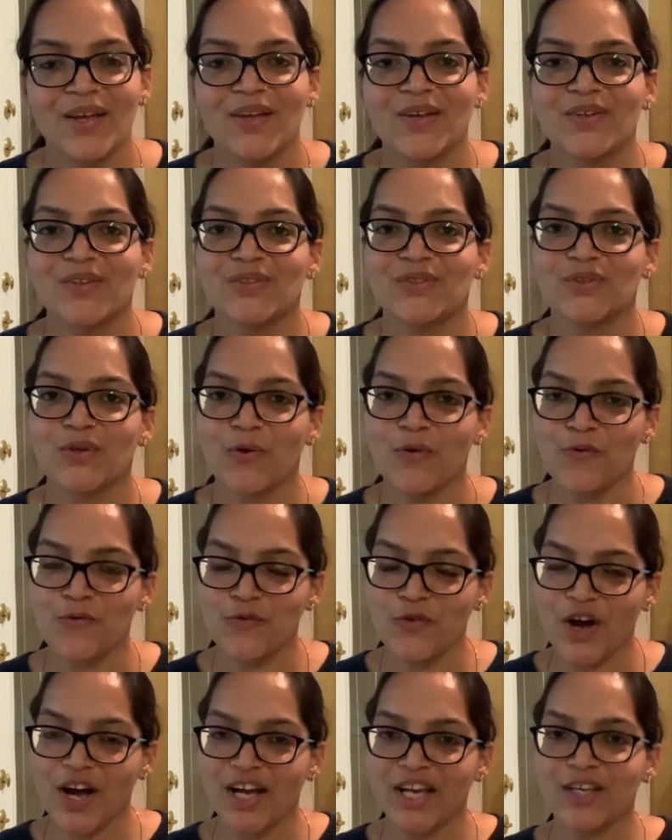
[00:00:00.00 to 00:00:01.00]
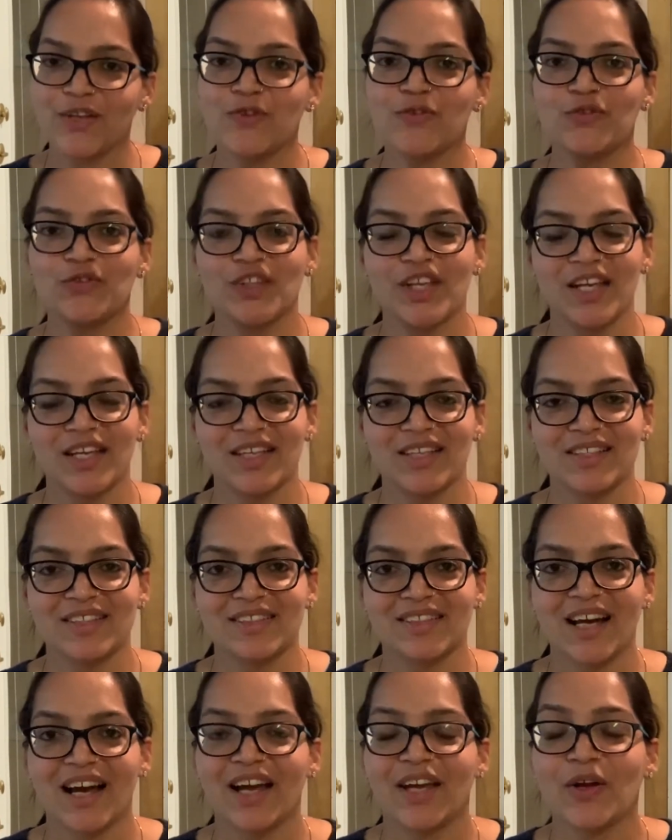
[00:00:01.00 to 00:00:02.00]
So, 5 things.
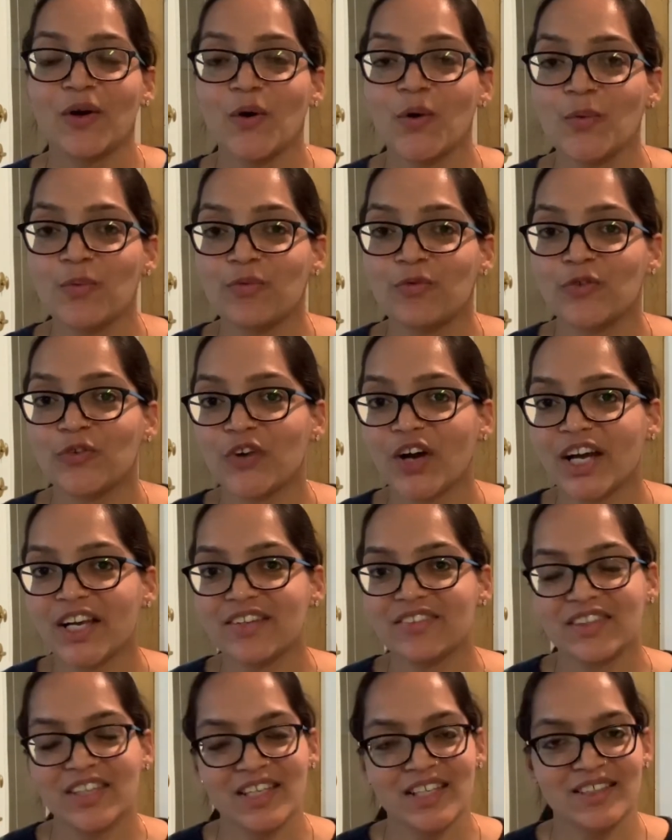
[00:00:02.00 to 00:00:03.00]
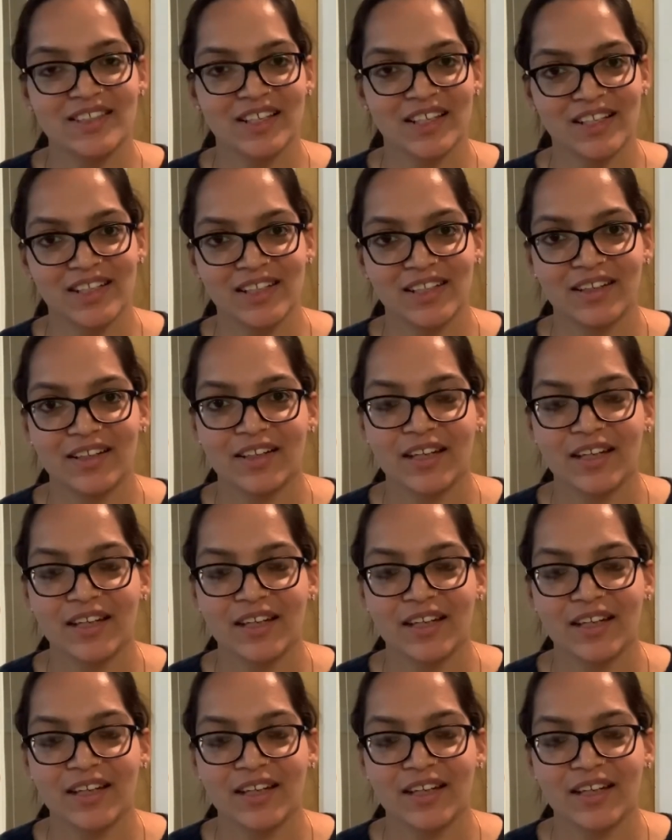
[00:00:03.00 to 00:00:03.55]
I hope 5 things are clear.